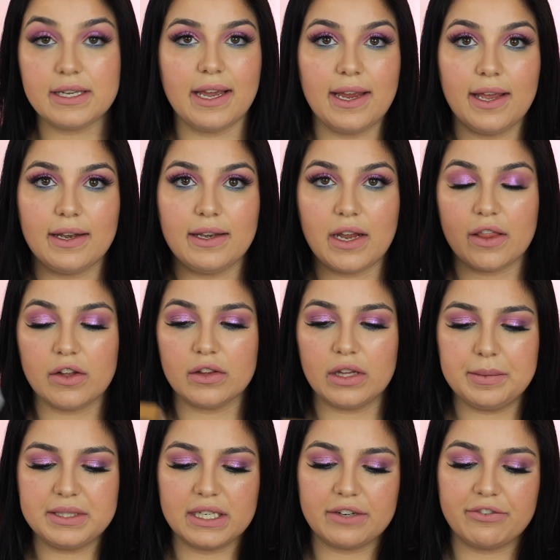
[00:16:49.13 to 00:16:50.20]
another
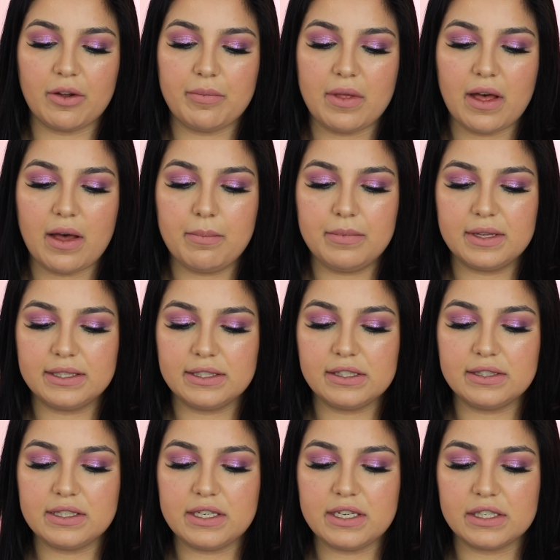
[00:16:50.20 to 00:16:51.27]
lipstick from them. This is
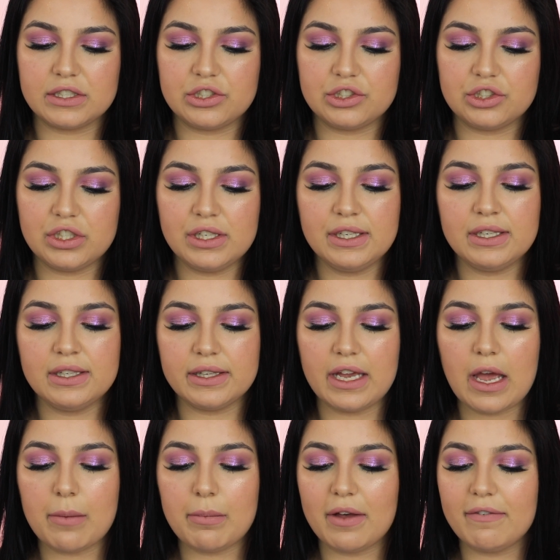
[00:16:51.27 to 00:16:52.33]
the
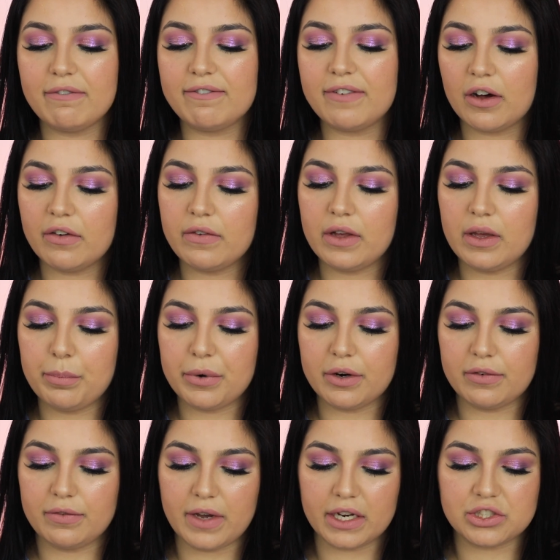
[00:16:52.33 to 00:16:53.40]
Sheglam Velvet
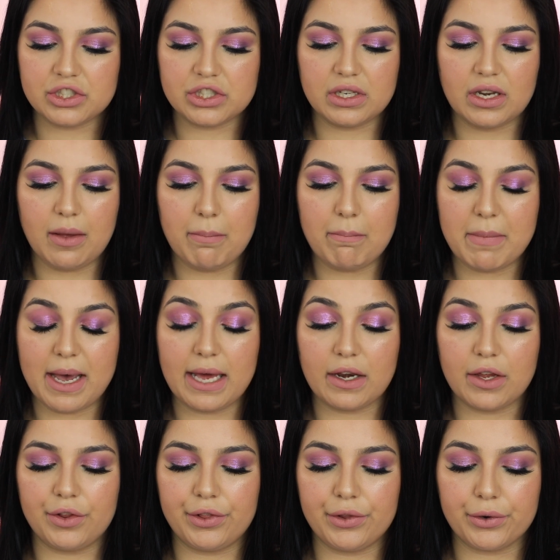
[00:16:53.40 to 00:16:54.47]
Perfection Matte
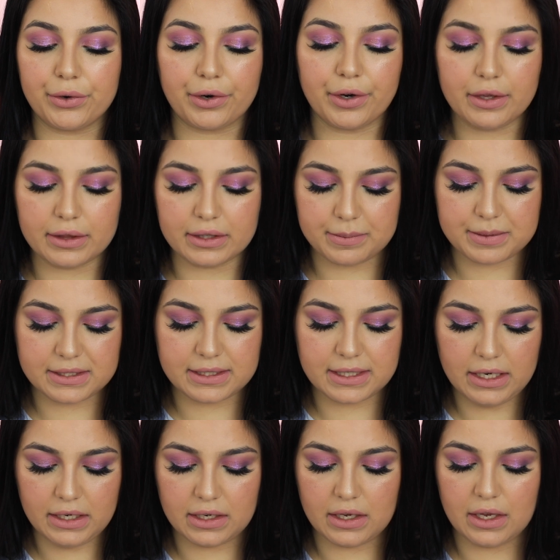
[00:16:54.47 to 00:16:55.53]
Allure
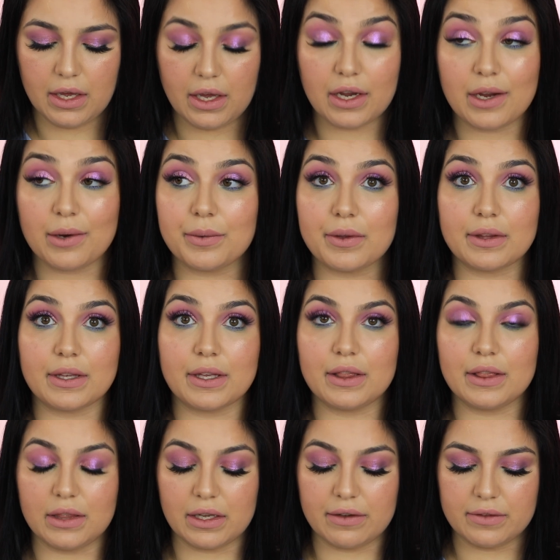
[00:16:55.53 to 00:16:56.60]
Lipstick. I really
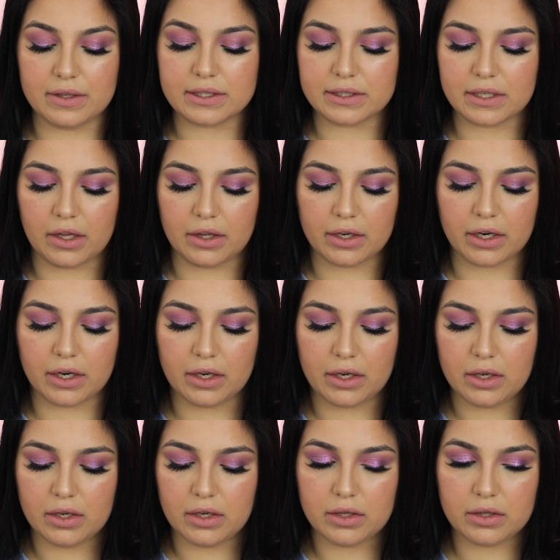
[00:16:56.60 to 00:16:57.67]
love this color.
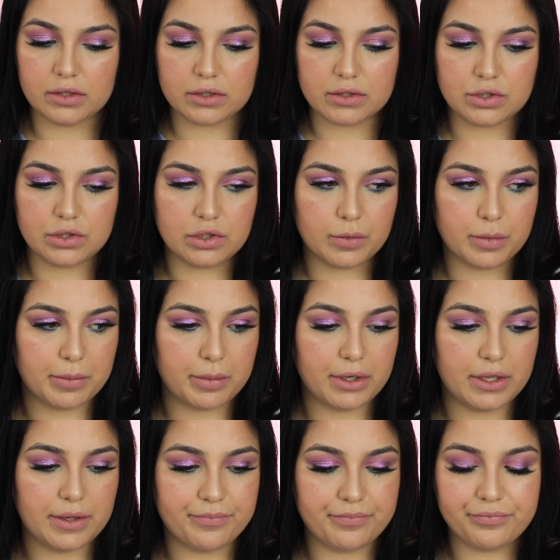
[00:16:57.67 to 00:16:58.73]
It looks super
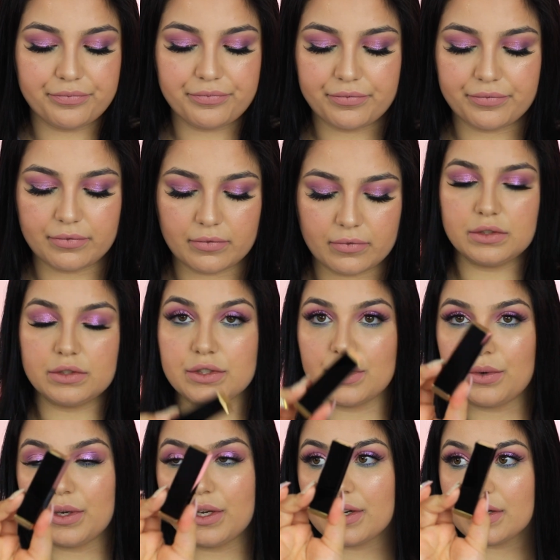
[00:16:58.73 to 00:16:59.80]
pretty. So
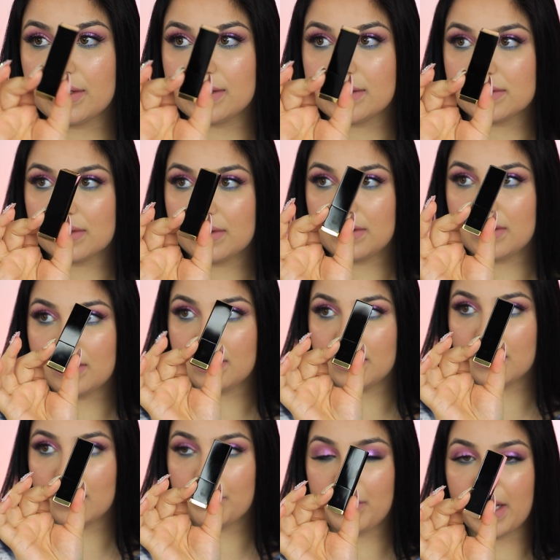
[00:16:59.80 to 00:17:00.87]
here is
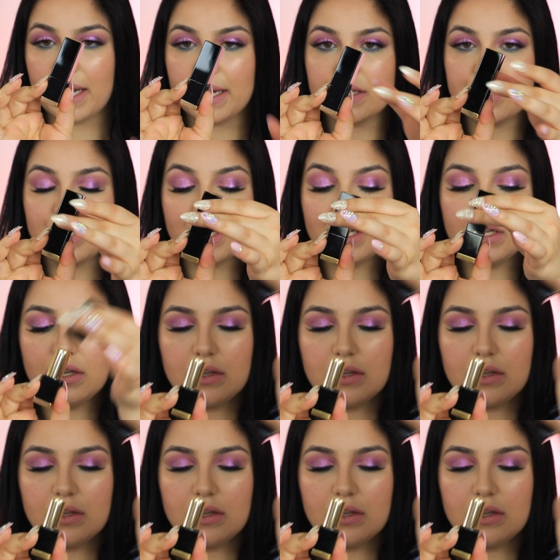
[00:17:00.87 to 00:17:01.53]
the packaging.